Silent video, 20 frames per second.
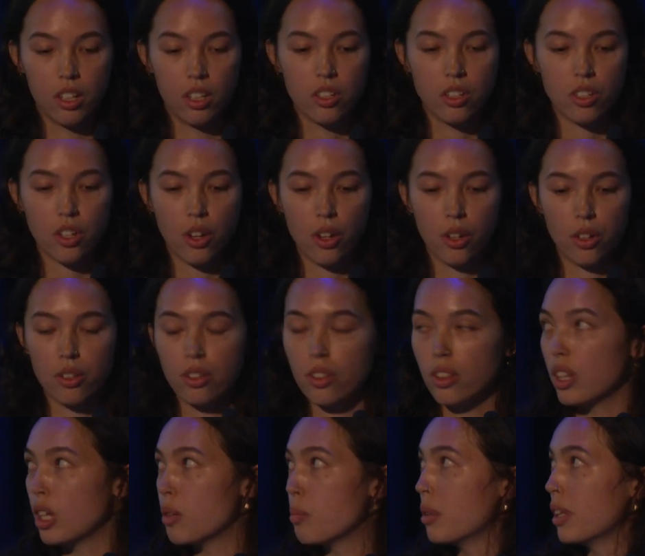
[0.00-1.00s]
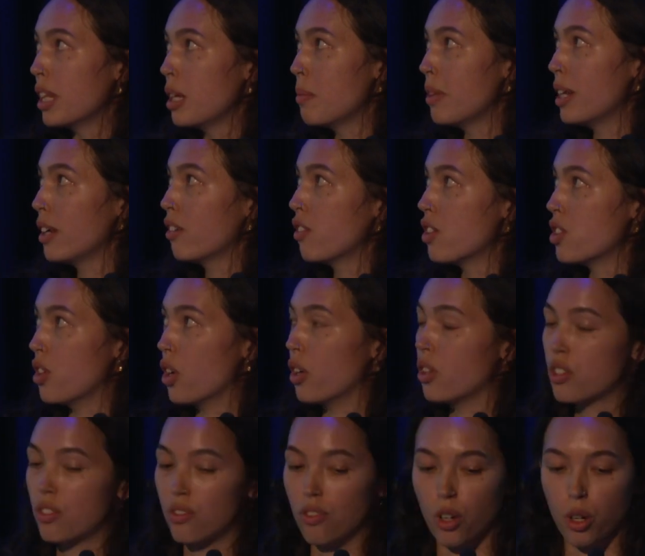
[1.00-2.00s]
So the preliminary
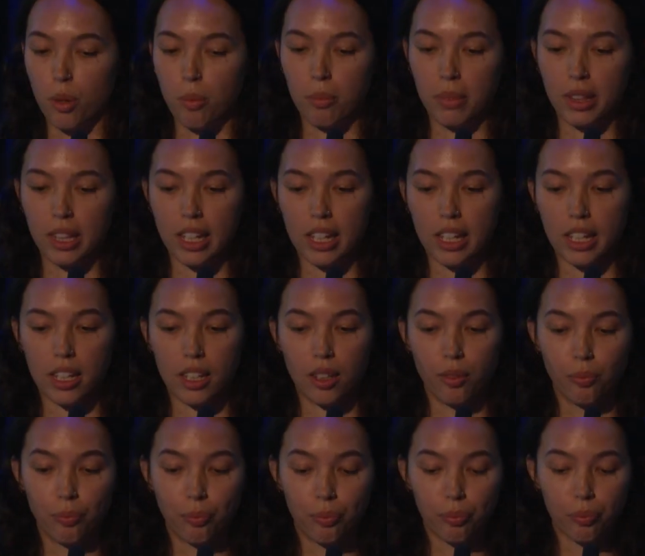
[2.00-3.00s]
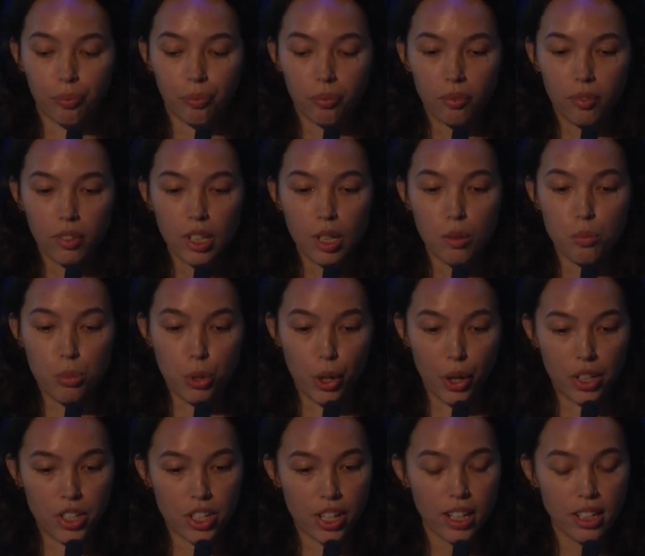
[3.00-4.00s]
results from the
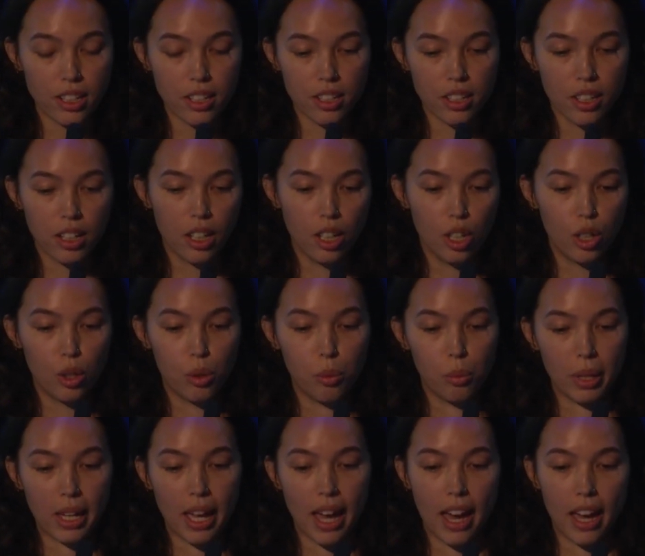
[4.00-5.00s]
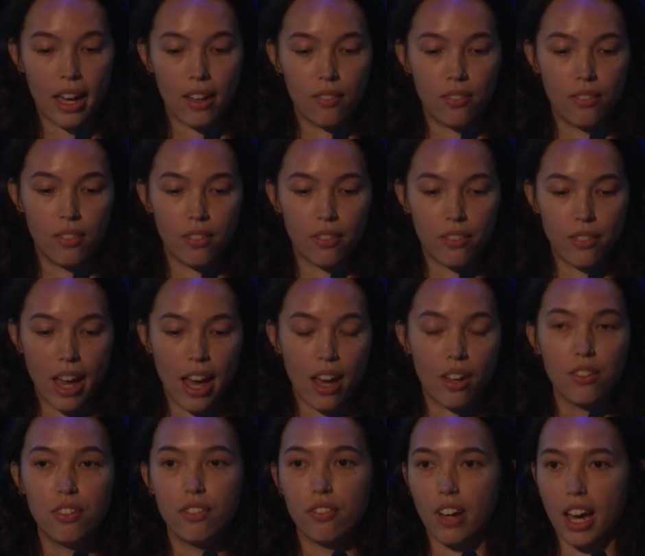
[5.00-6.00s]
project, we have
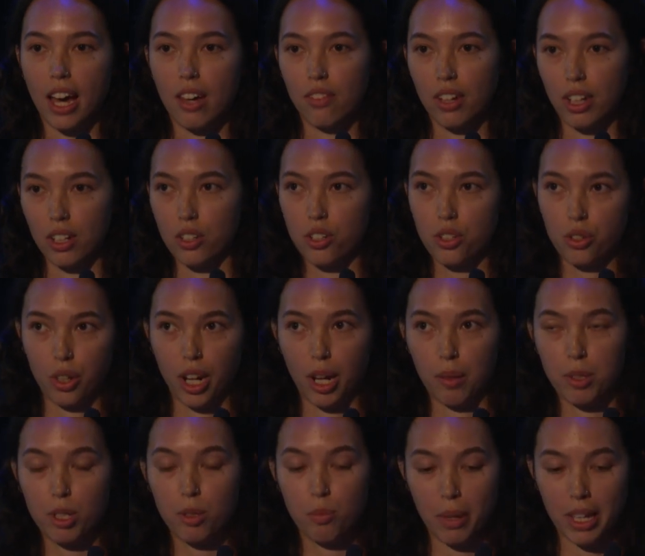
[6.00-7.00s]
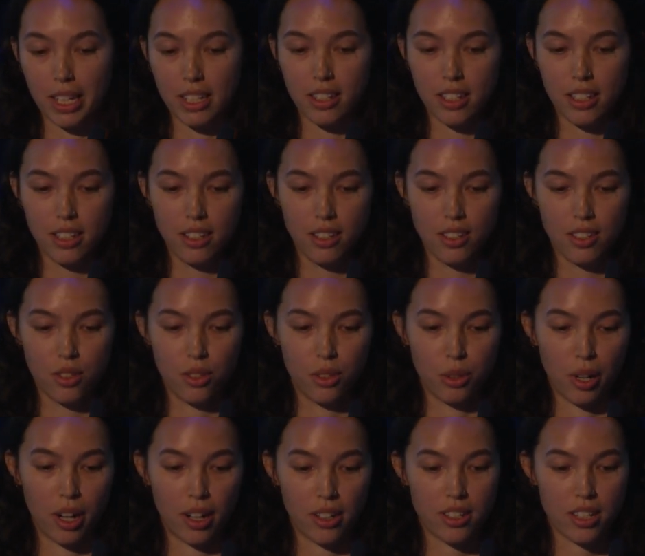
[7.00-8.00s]
found 5 undescribed species
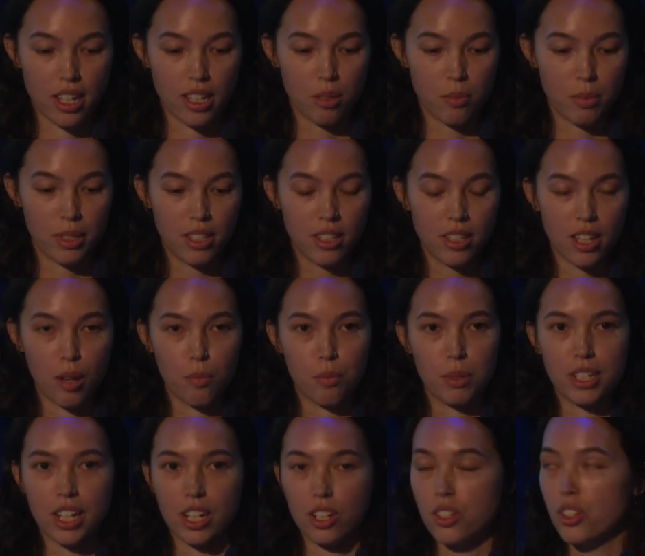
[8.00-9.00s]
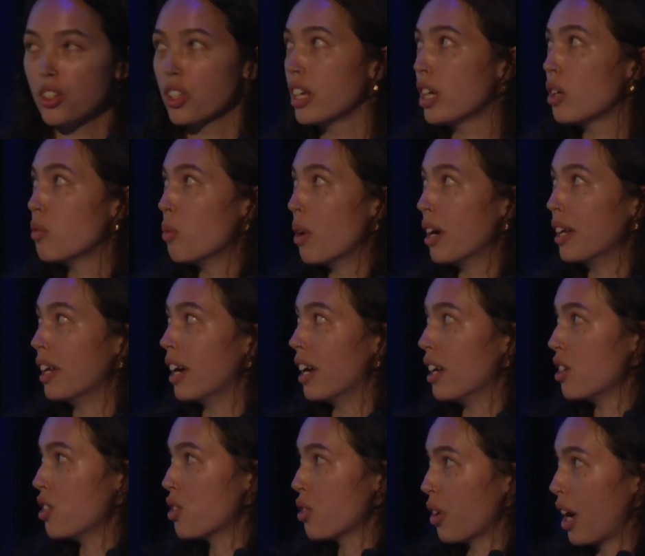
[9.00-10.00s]
through our assessments and potentially 1
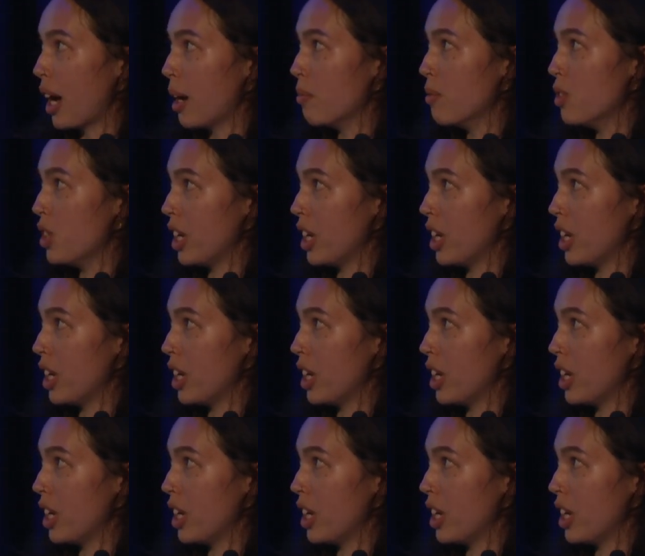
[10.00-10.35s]
undescribed